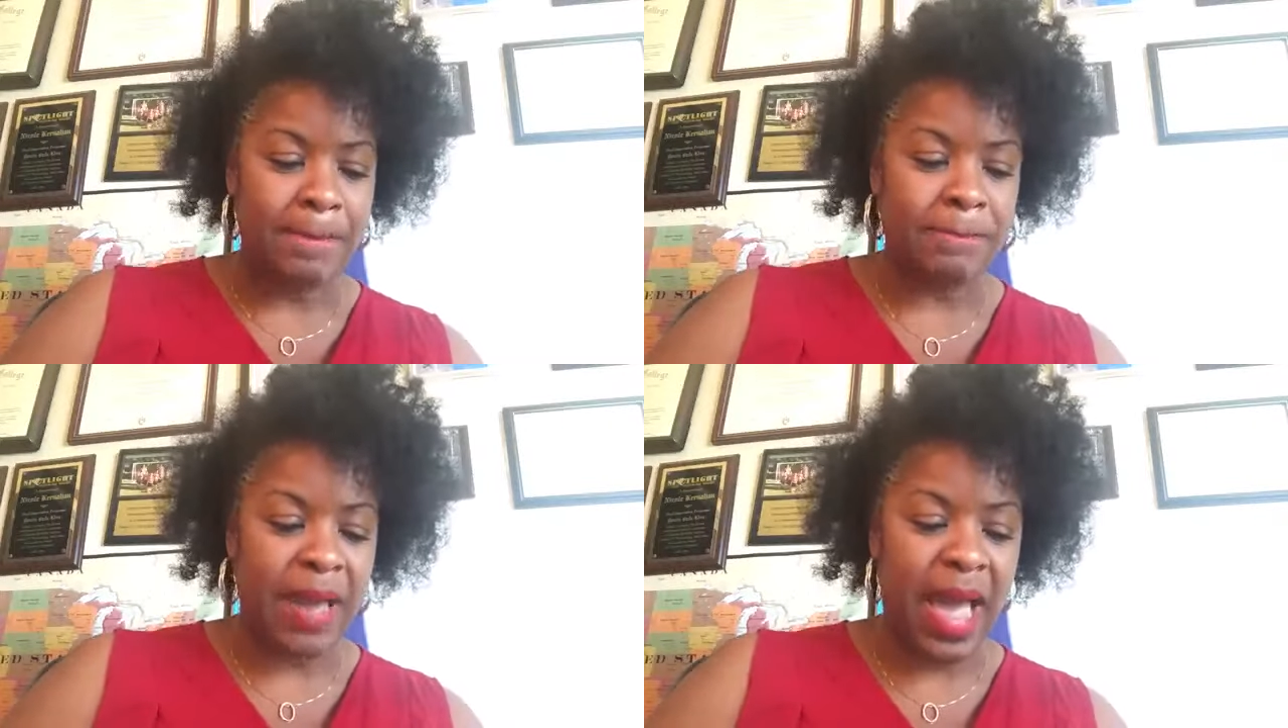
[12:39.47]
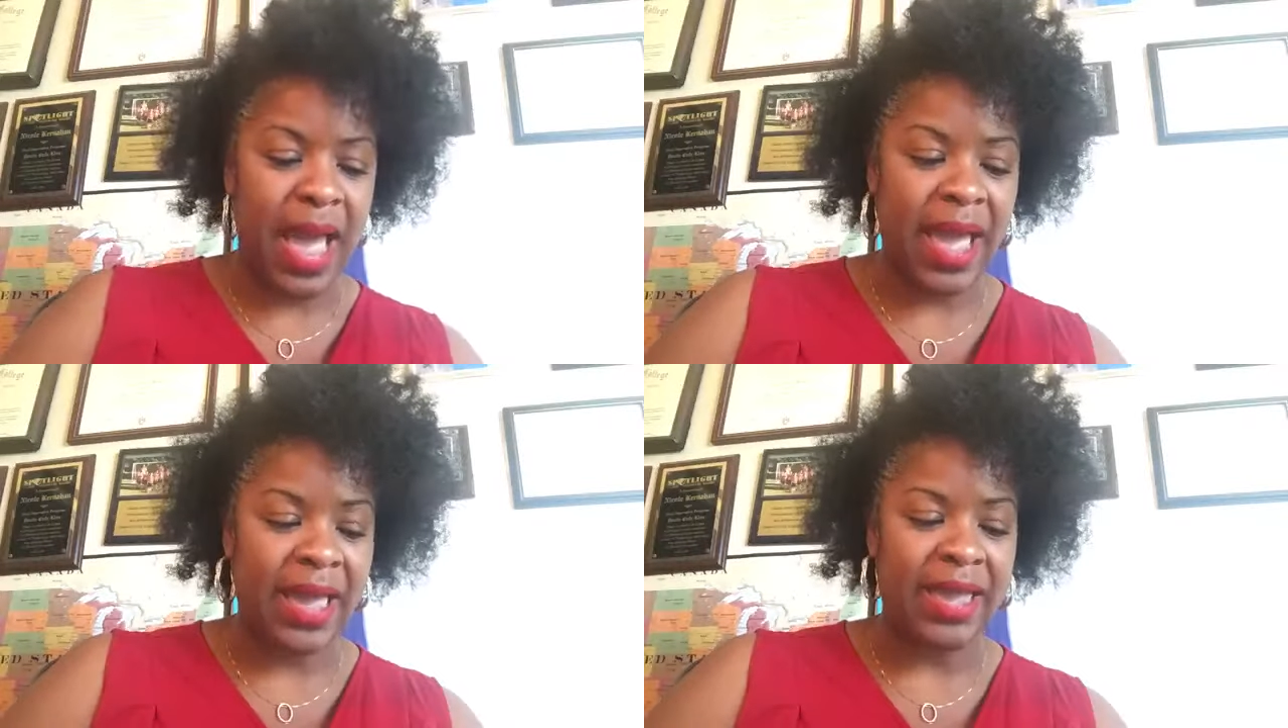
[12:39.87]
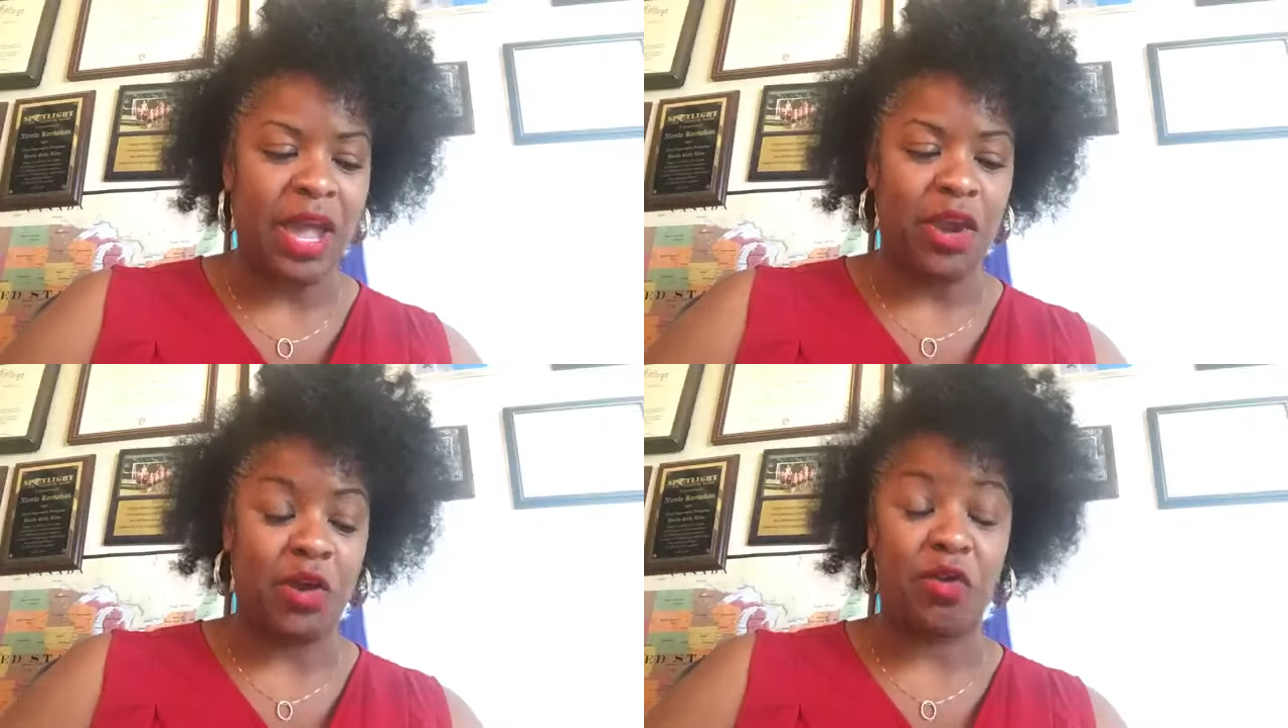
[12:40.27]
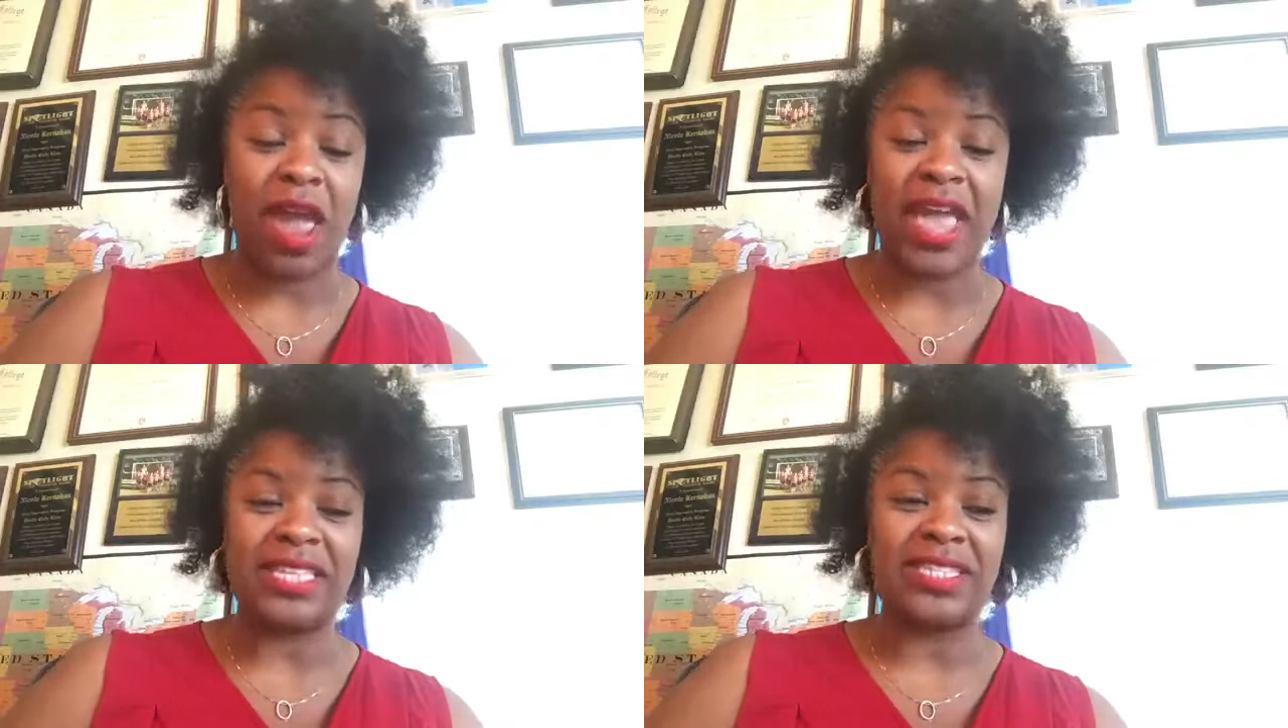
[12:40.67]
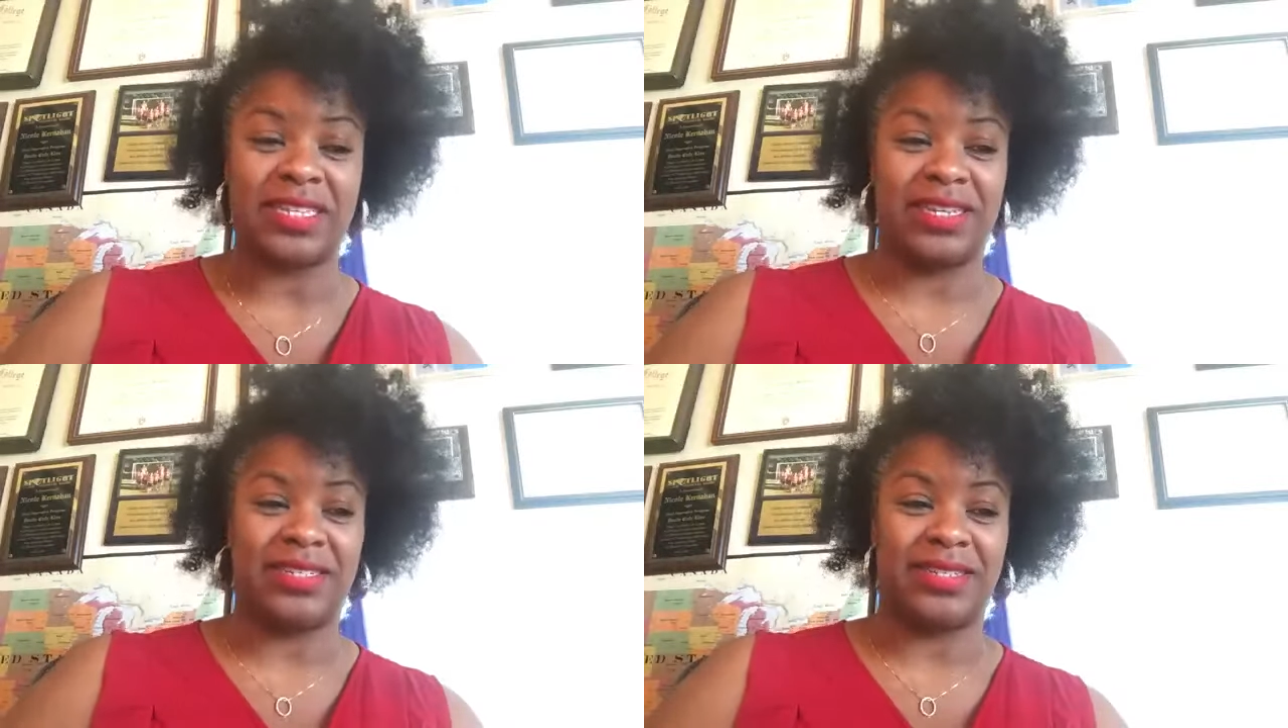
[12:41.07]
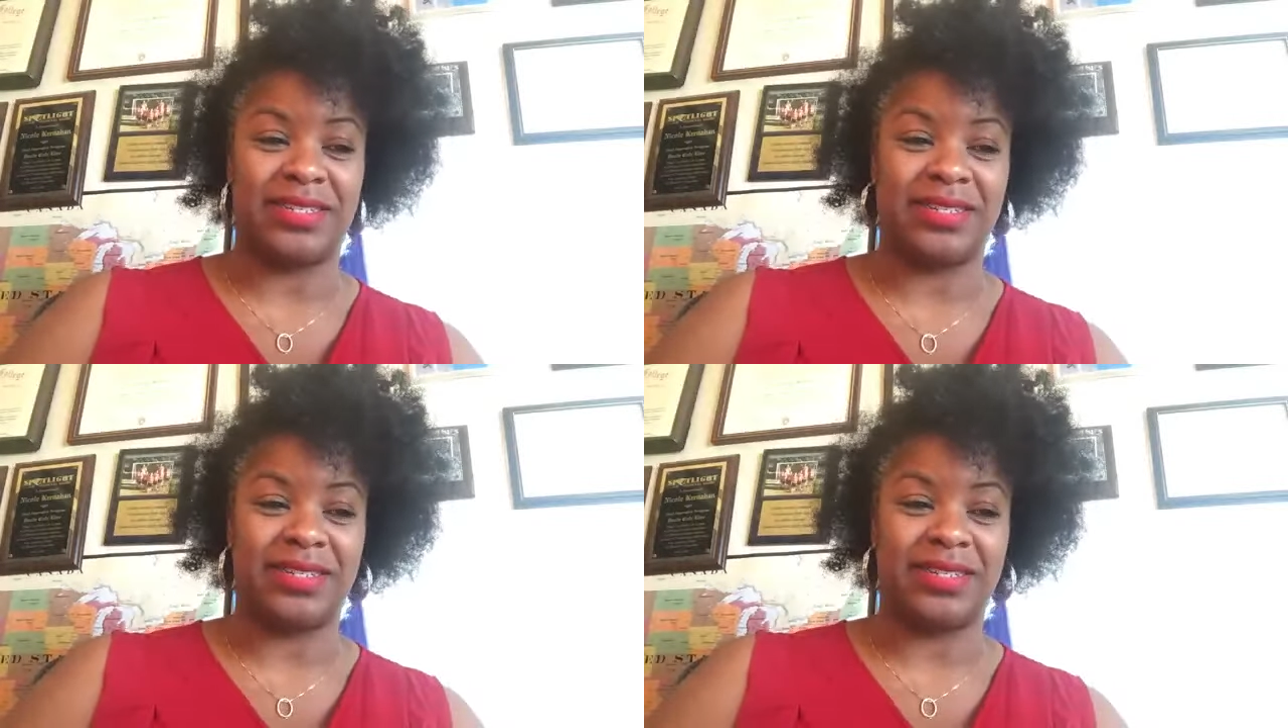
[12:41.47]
My Grayson.